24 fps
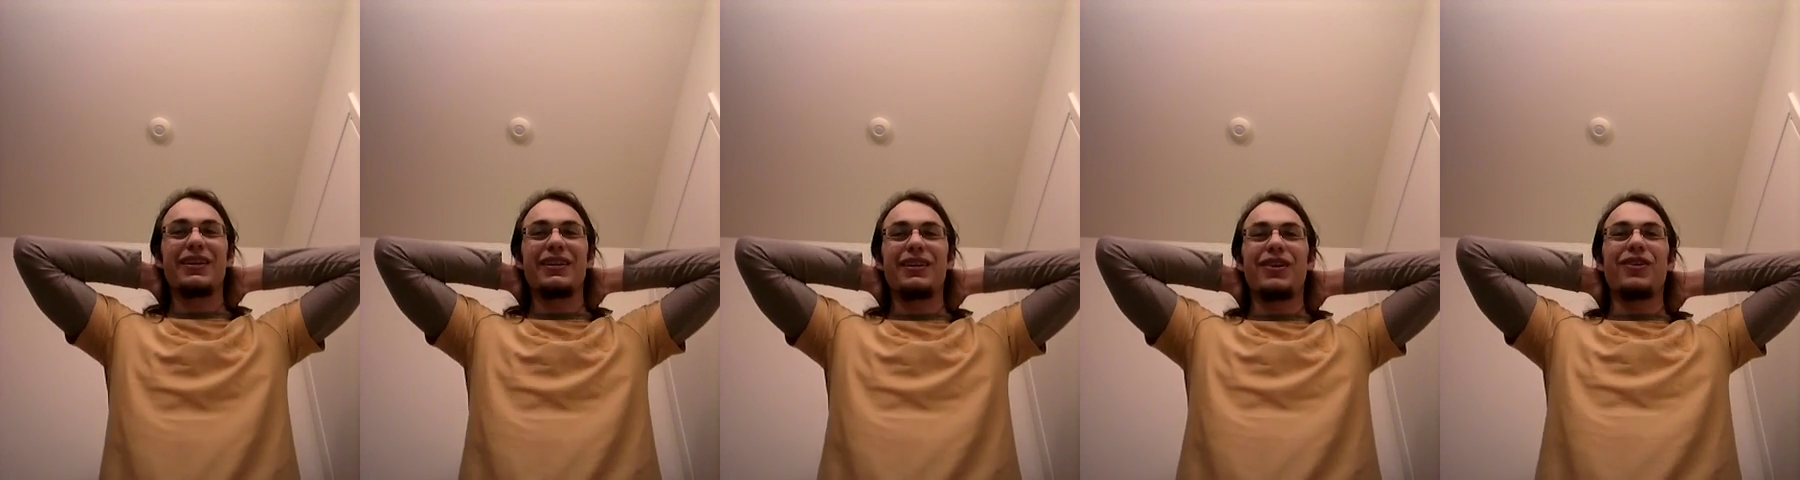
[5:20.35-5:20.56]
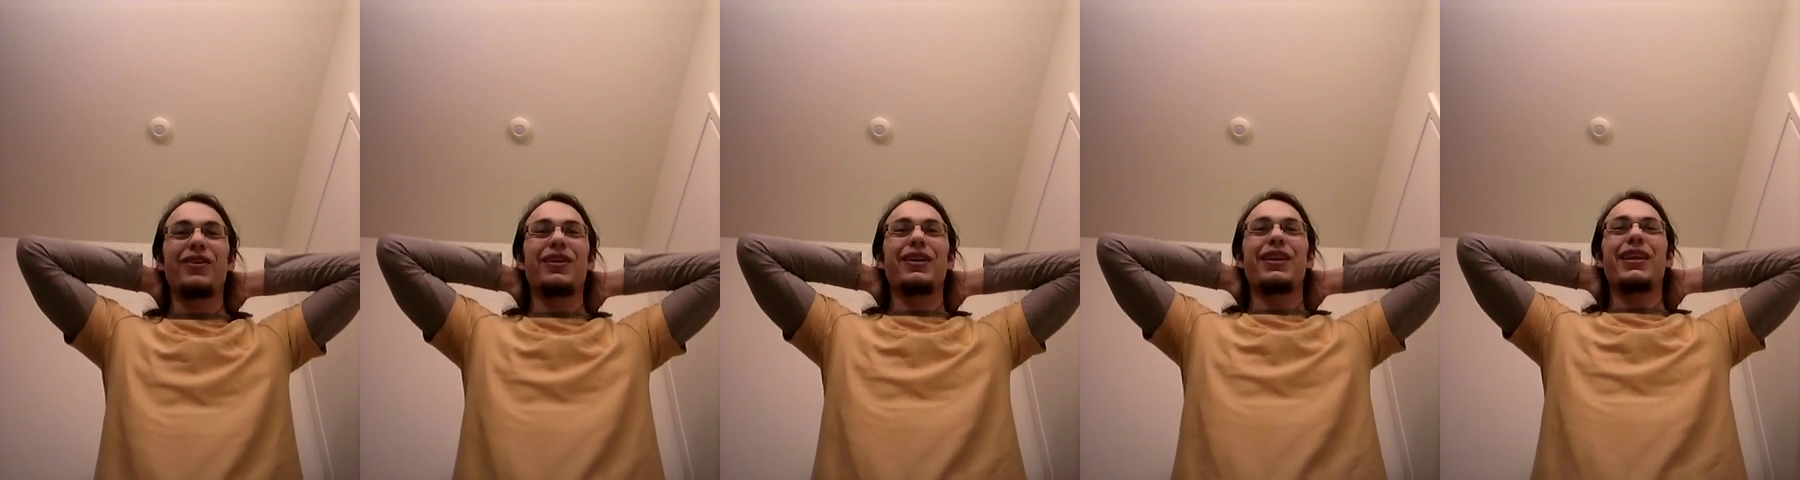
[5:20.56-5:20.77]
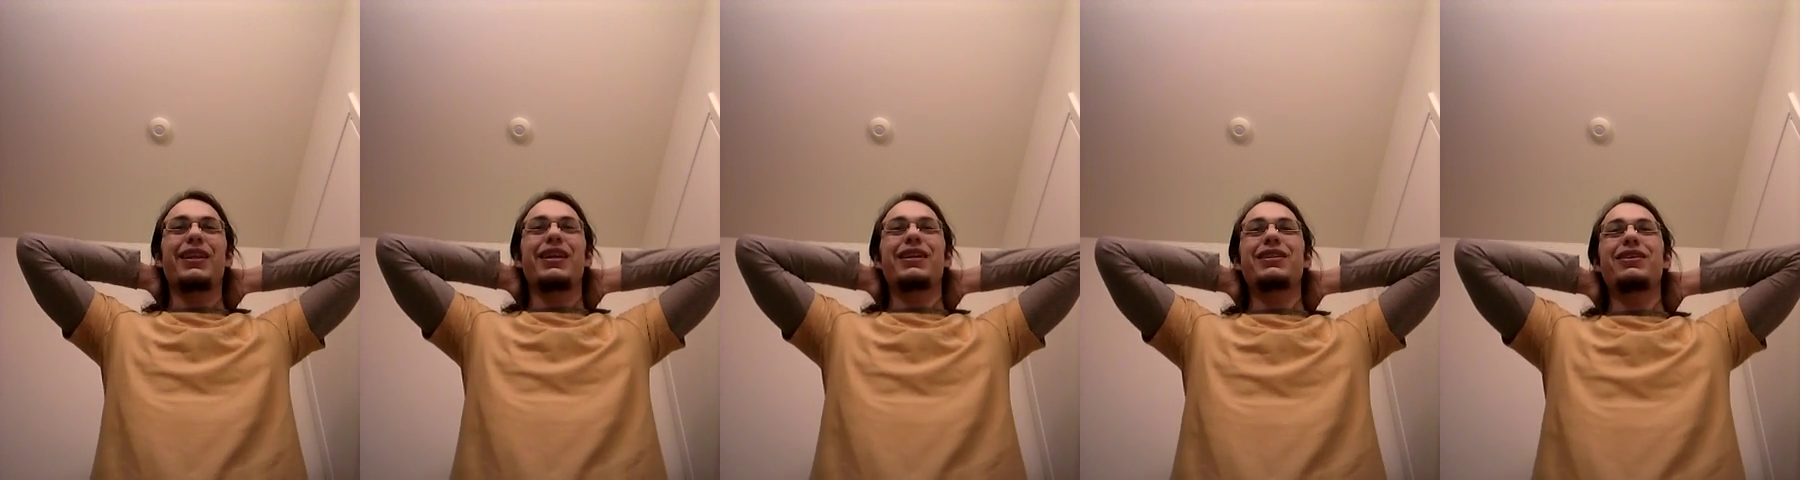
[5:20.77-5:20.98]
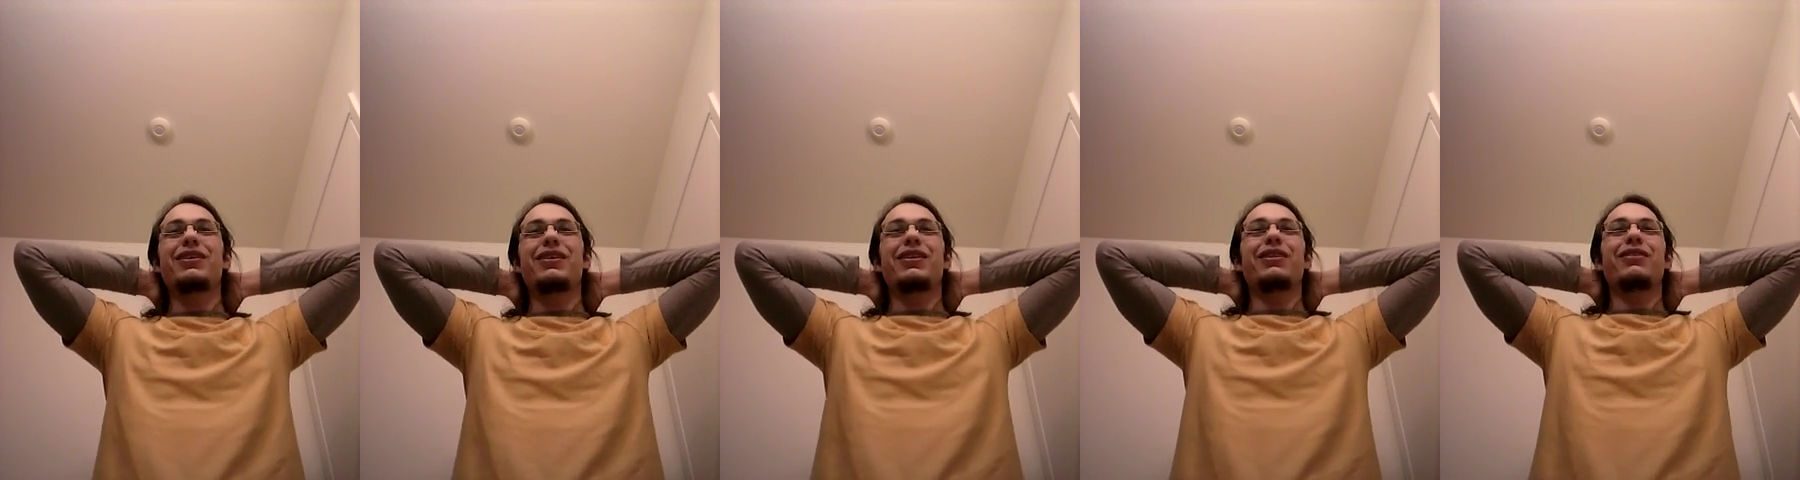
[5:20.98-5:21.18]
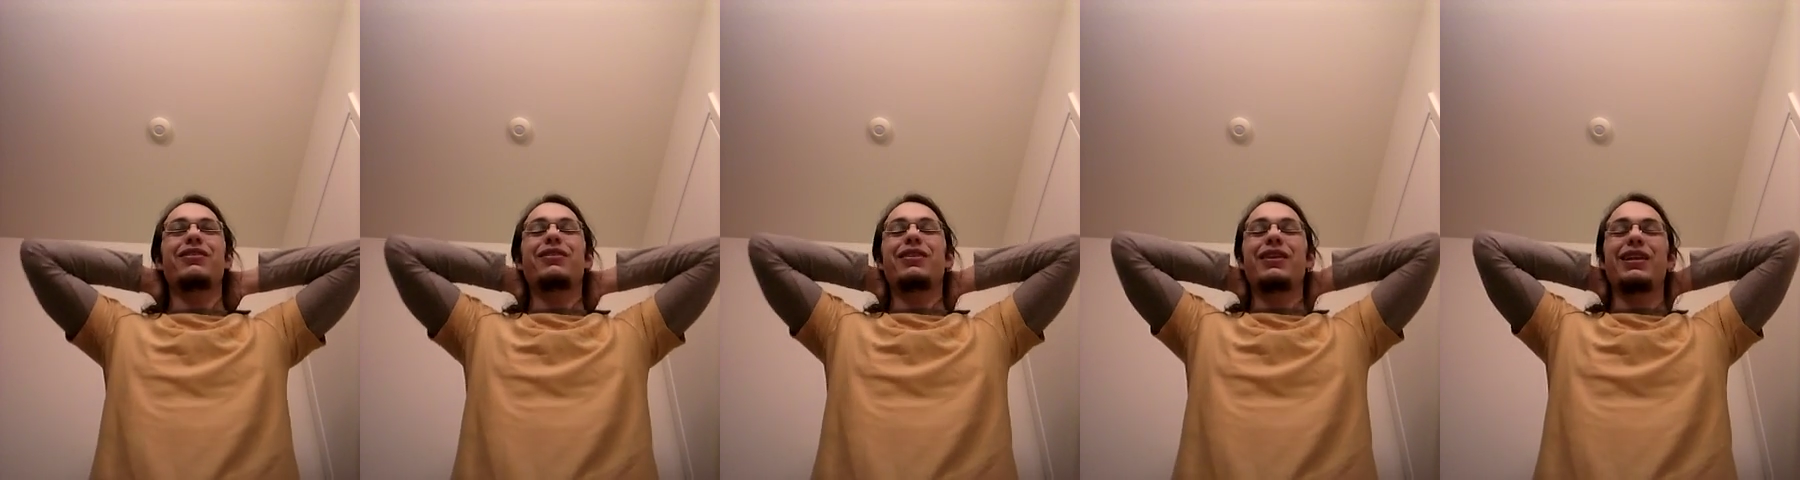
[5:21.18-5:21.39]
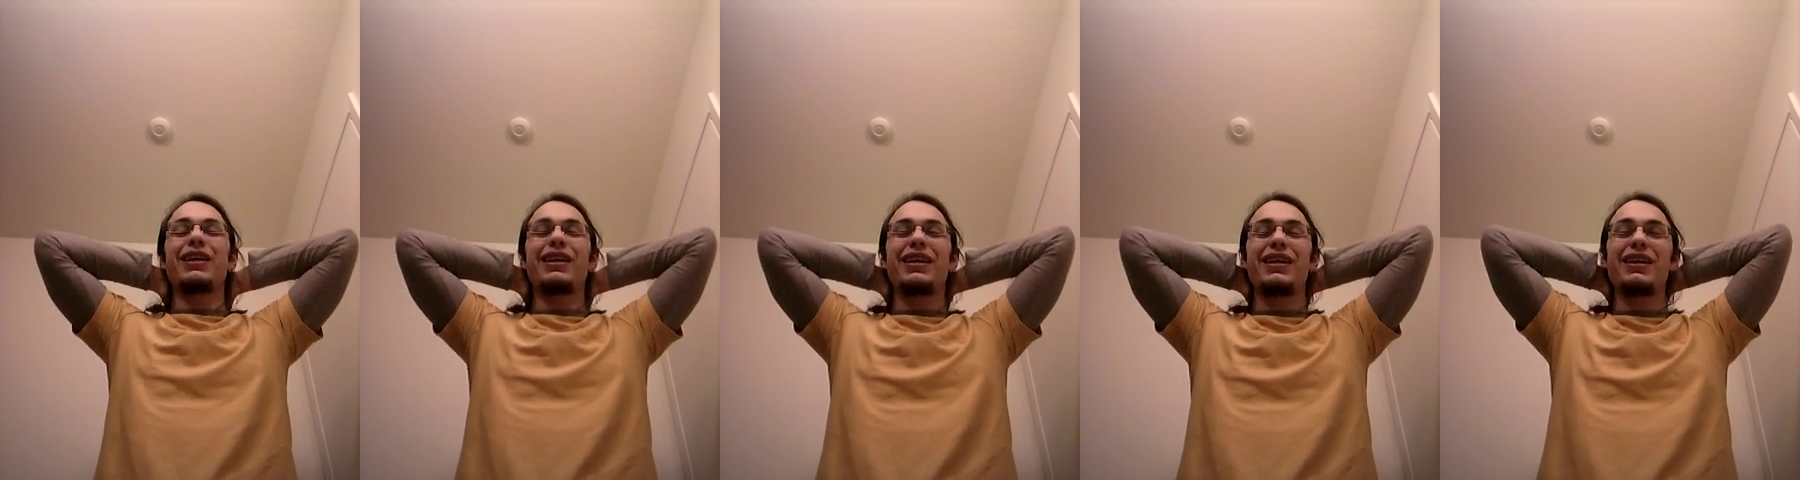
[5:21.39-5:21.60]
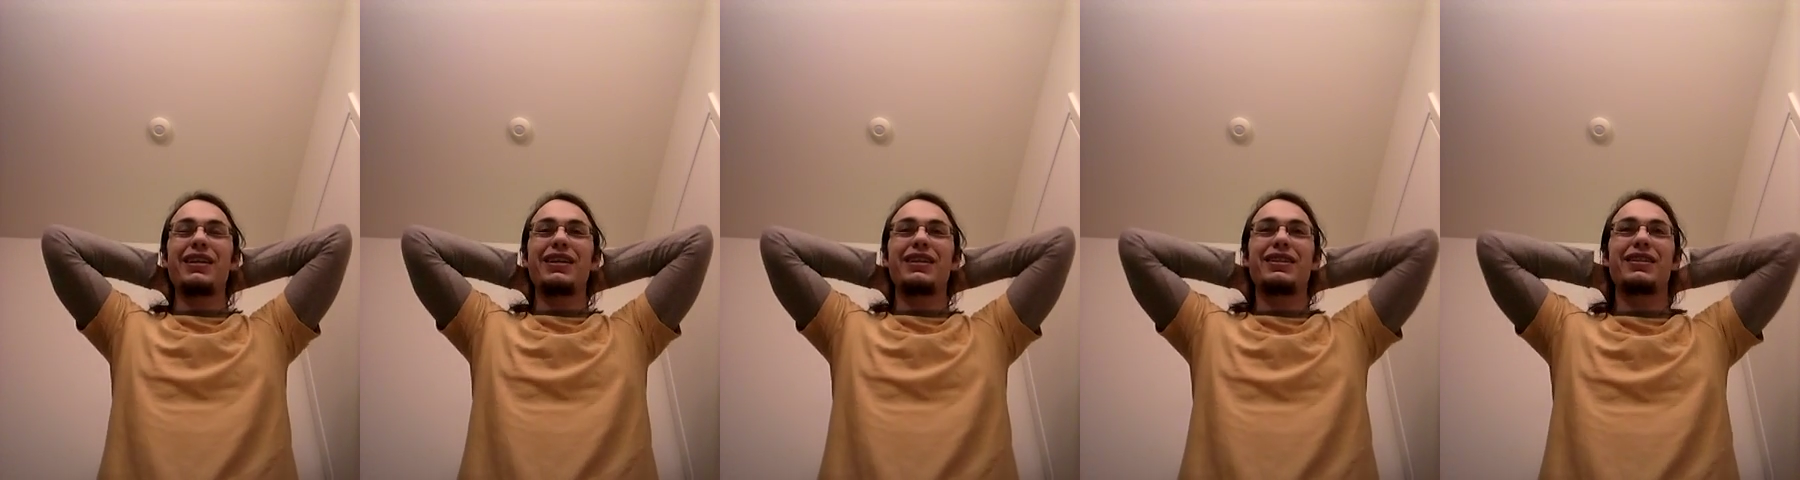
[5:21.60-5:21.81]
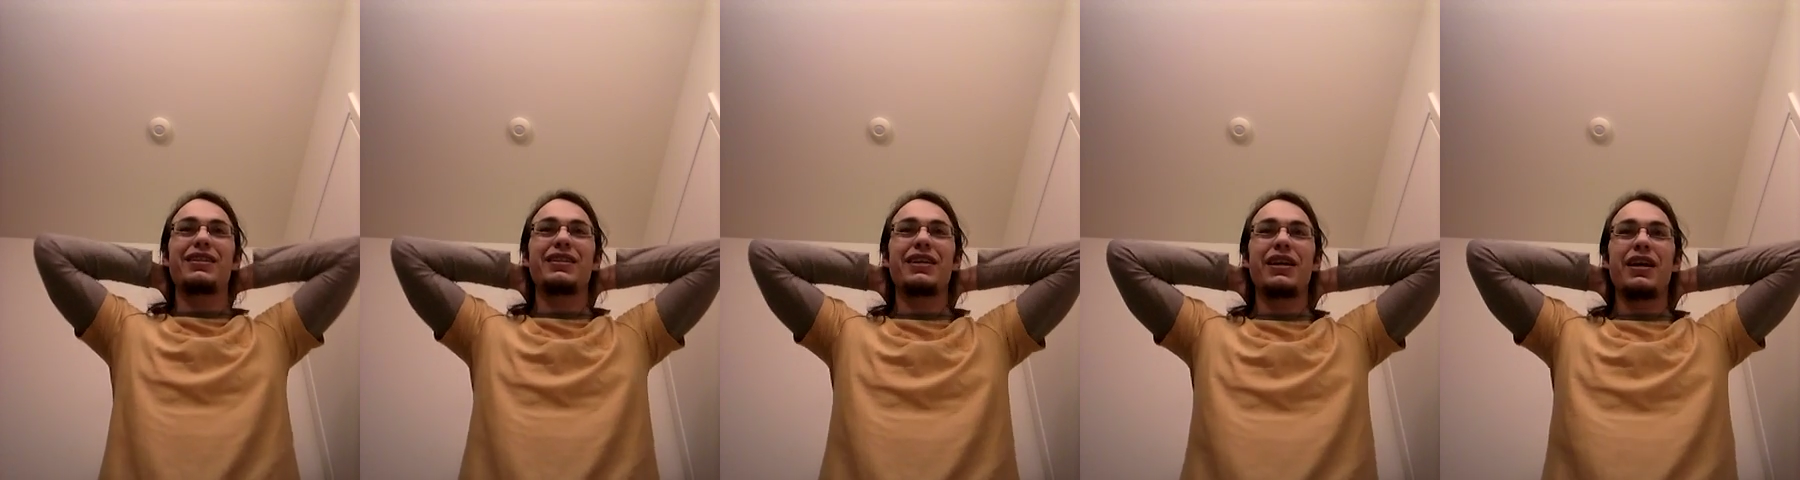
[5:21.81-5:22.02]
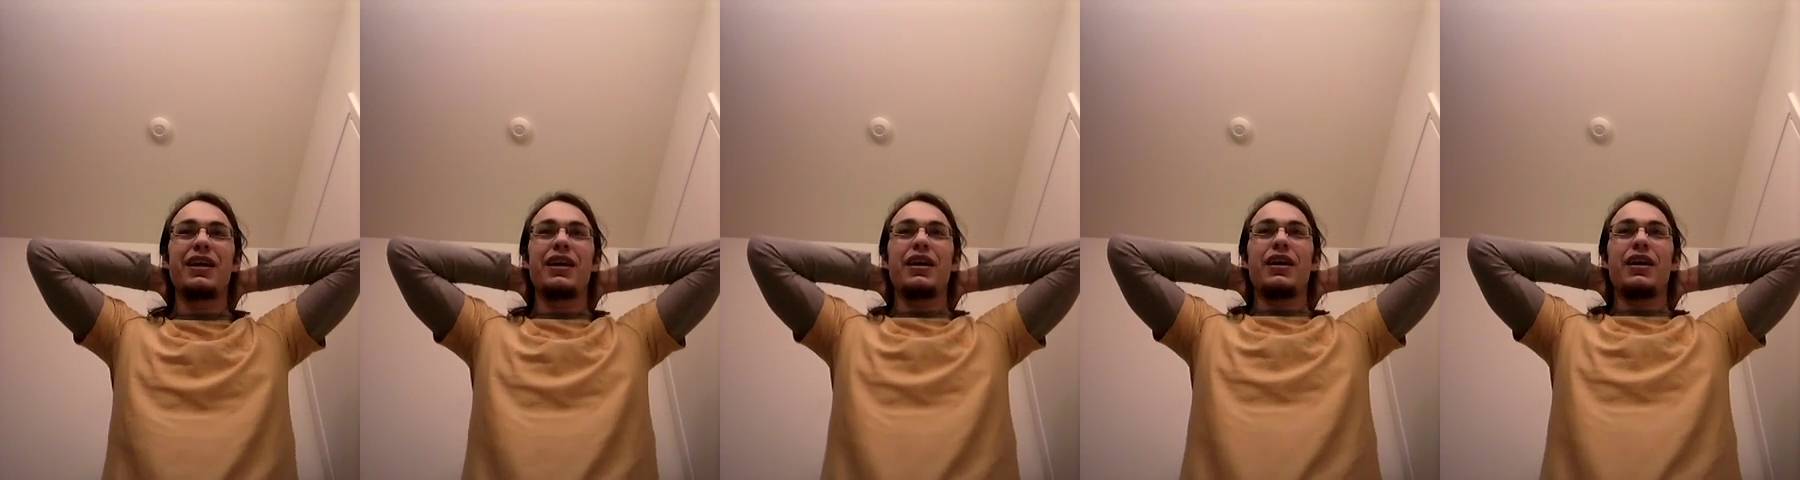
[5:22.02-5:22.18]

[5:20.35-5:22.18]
Literally, that's all it really is.